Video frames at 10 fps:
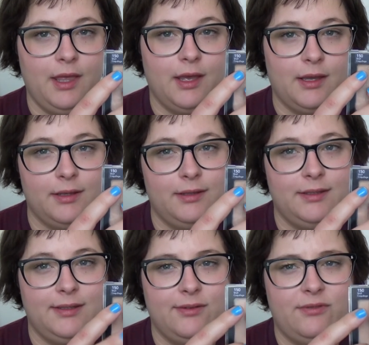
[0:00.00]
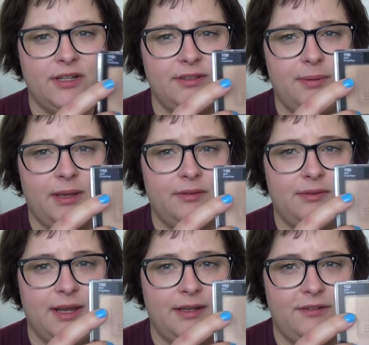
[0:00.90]
It runs
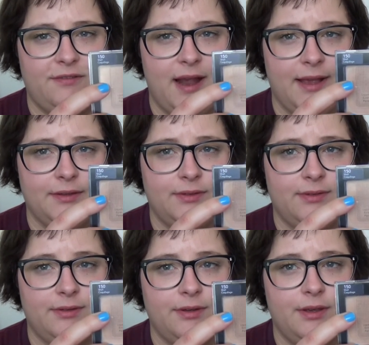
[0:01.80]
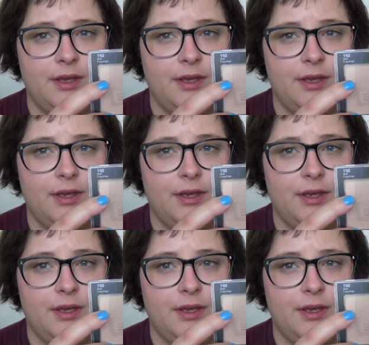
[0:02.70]
about 20 francs.